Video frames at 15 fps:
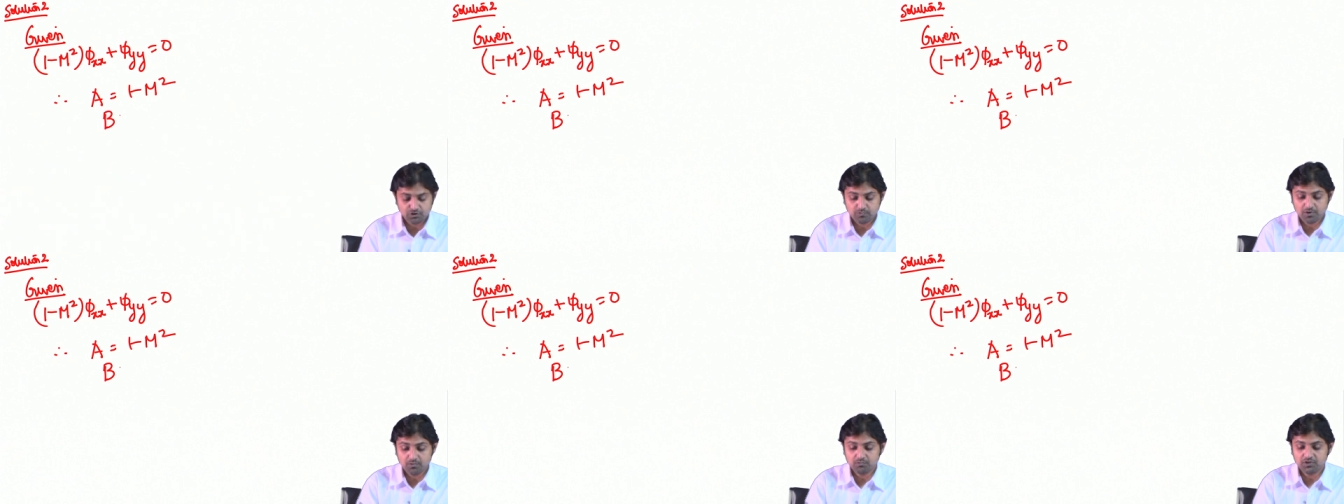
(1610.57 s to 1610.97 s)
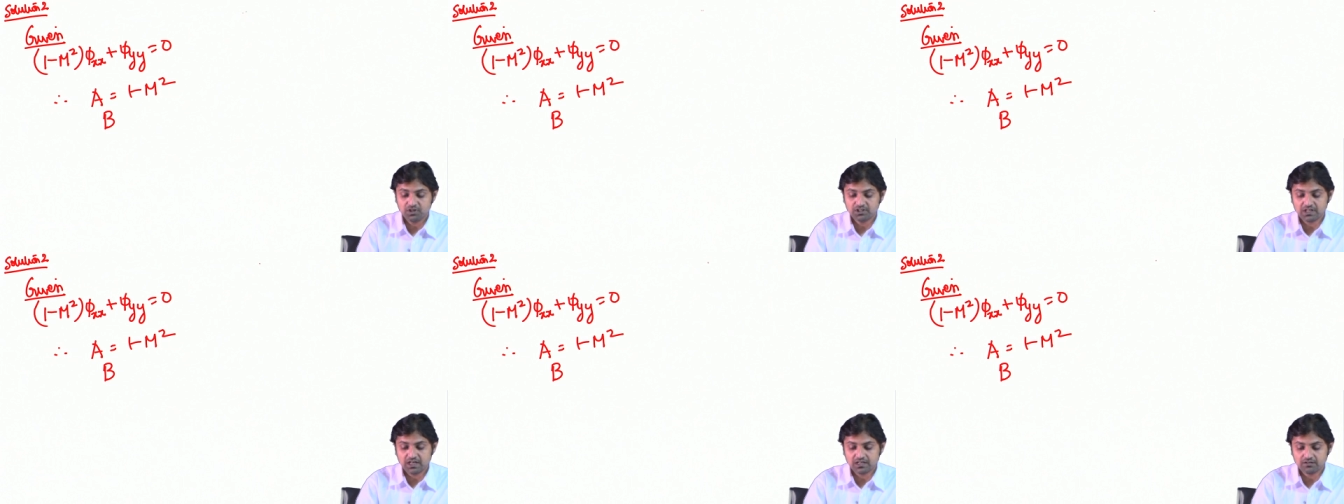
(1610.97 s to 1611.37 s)
remember
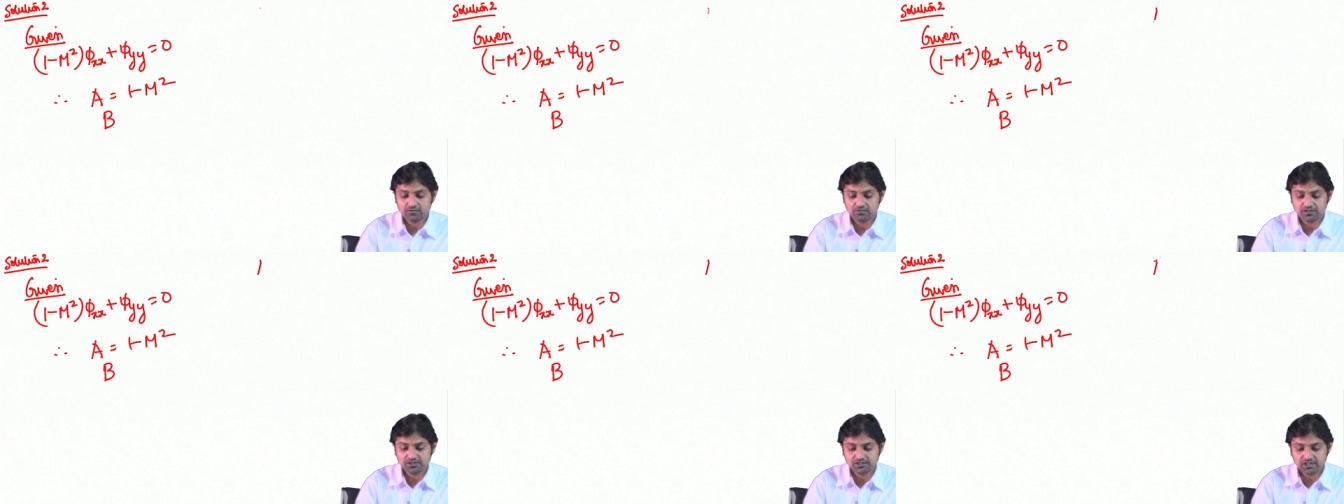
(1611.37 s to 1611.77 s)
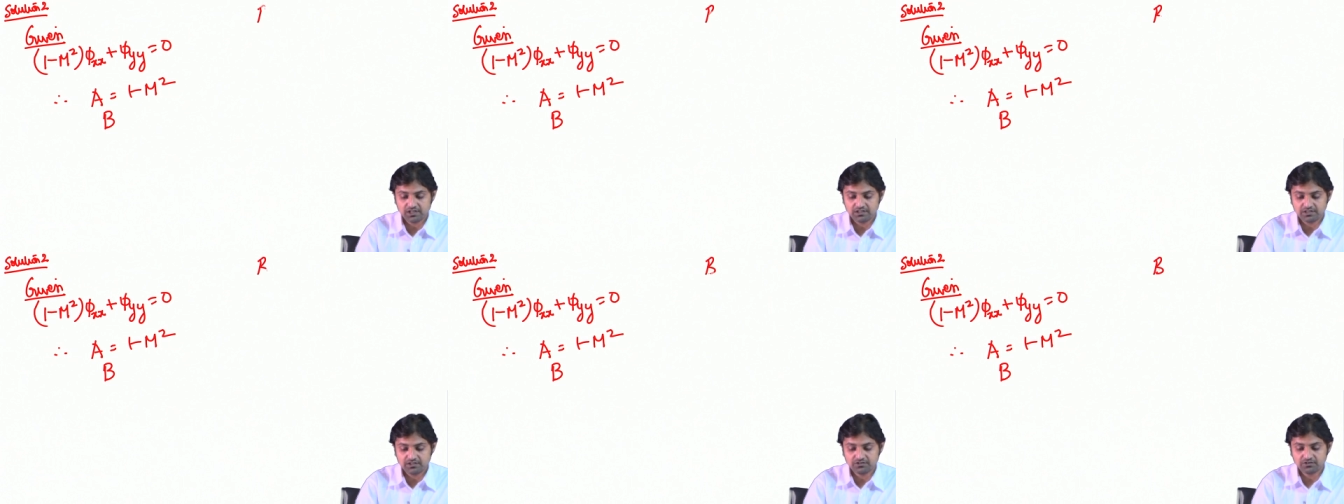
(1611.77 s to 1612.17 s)
that we
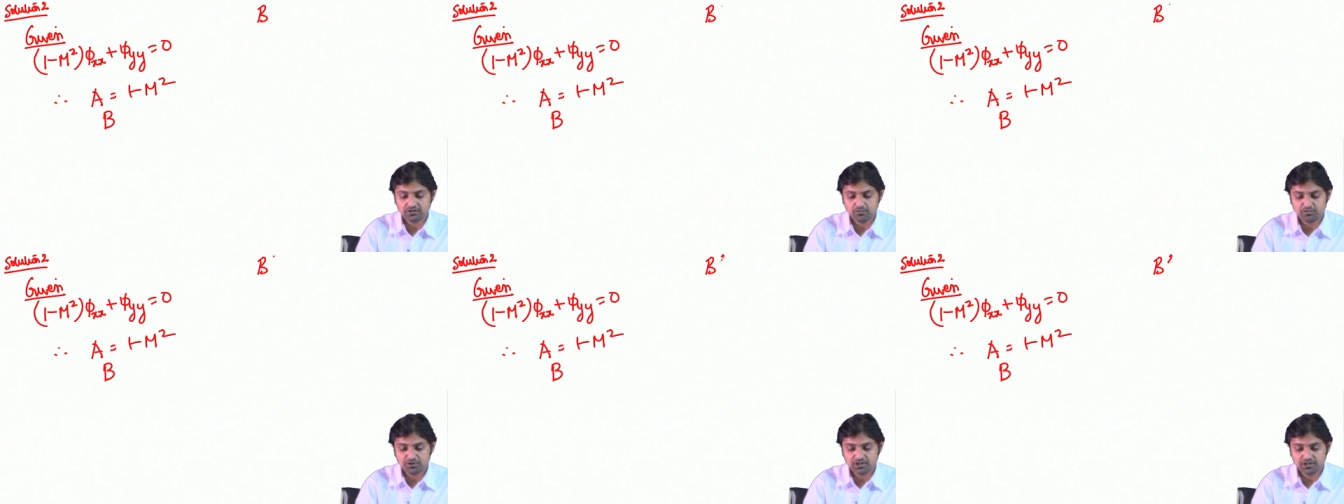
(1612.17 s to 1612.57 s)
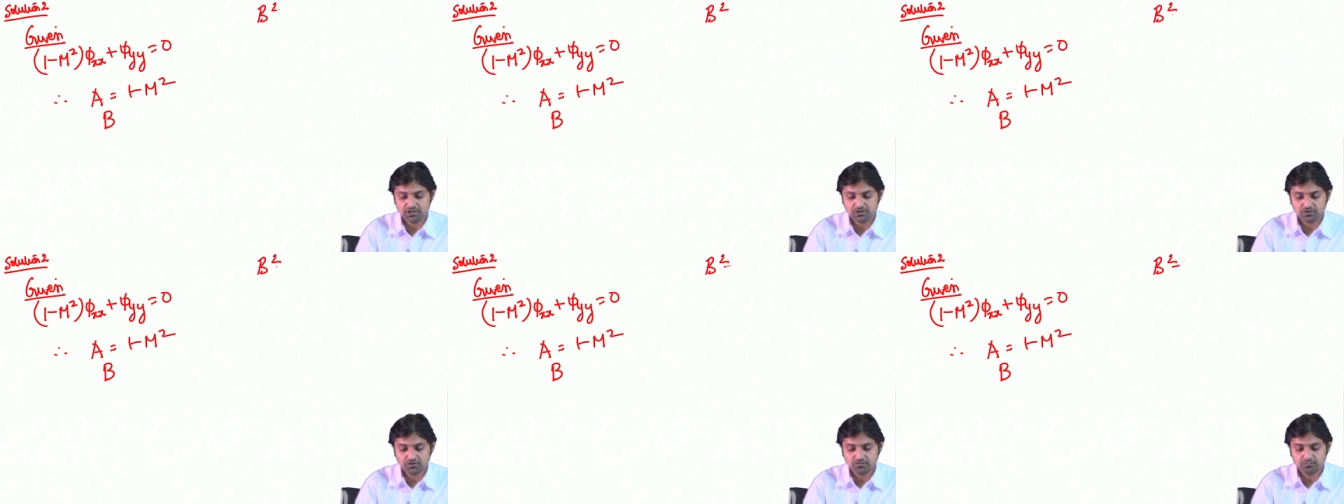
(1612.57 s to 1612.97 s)
said
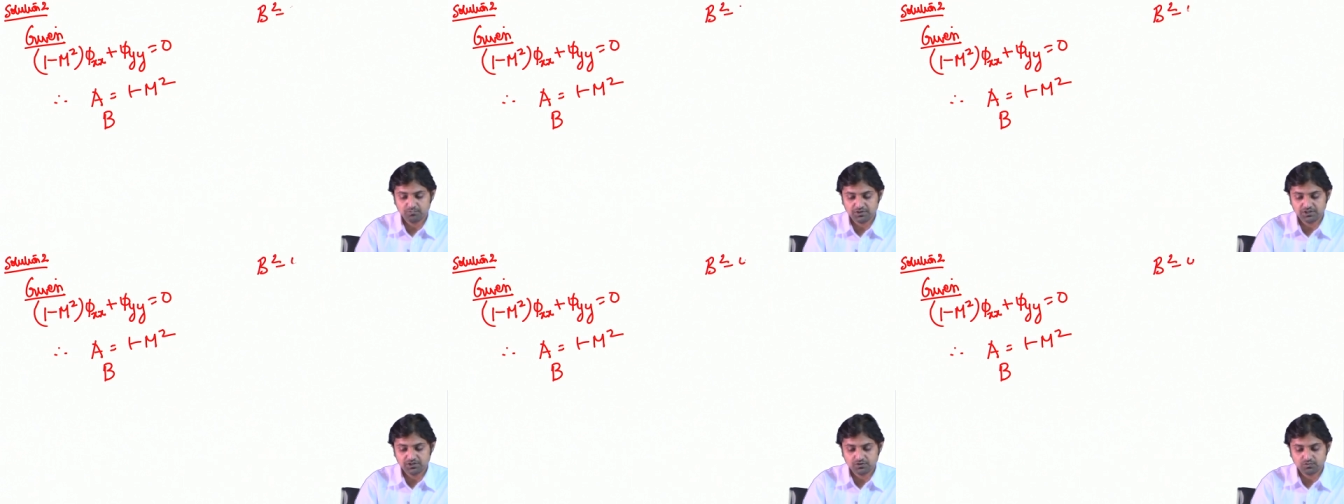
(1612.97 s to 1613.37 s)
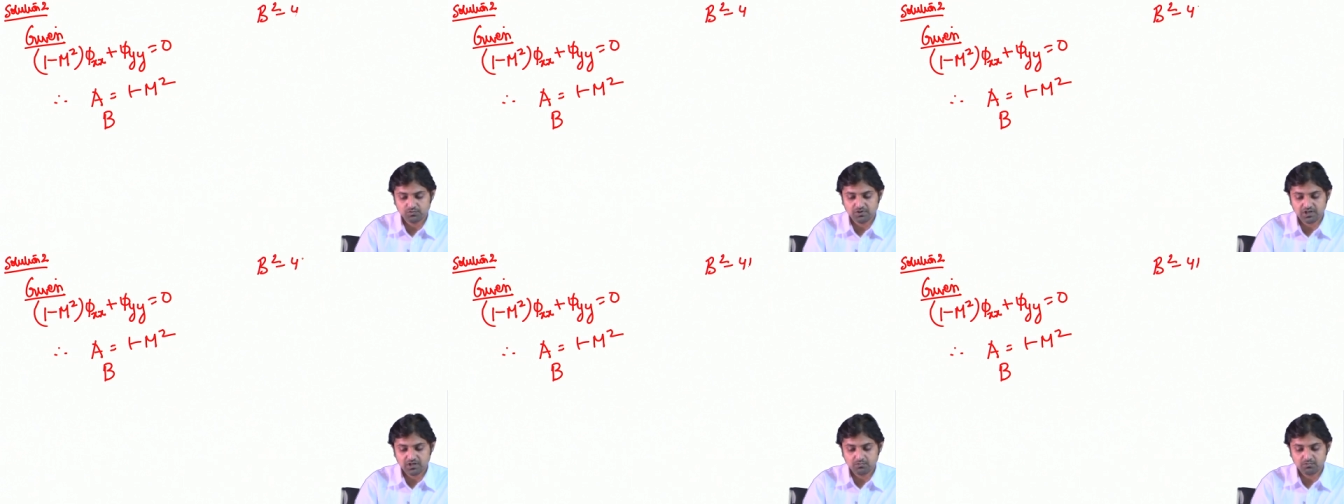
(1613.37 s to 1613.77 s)
discriminant of b
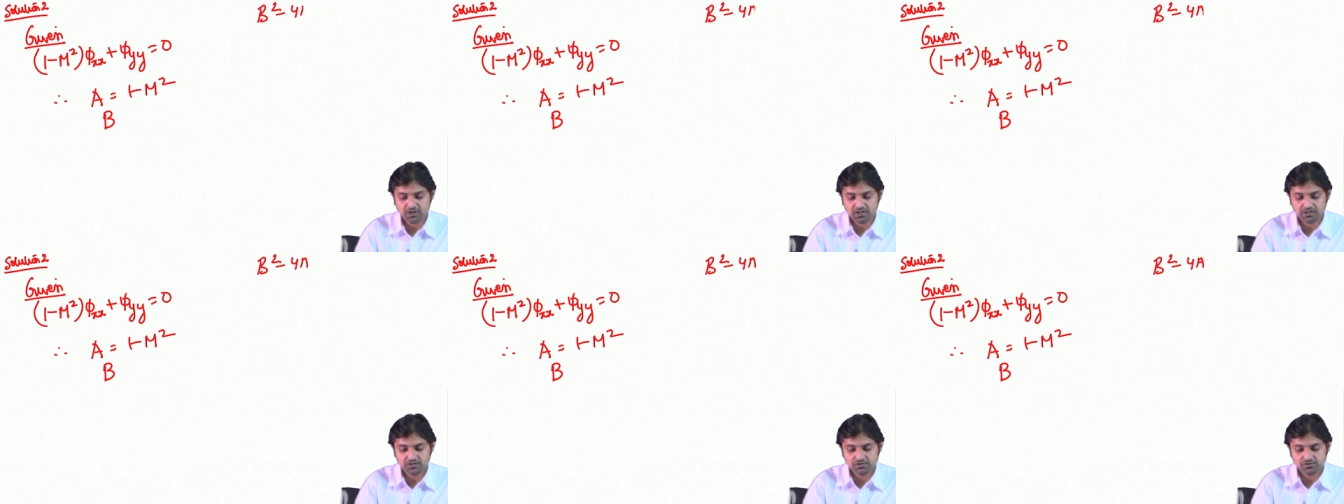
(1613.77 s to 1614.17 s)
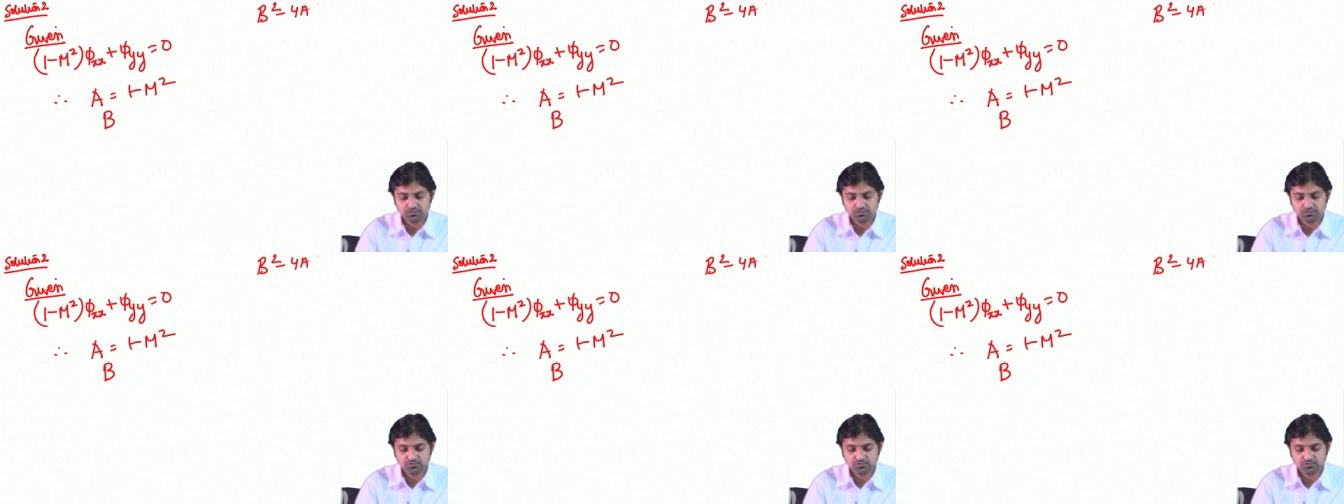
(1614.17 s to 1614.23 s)
square minus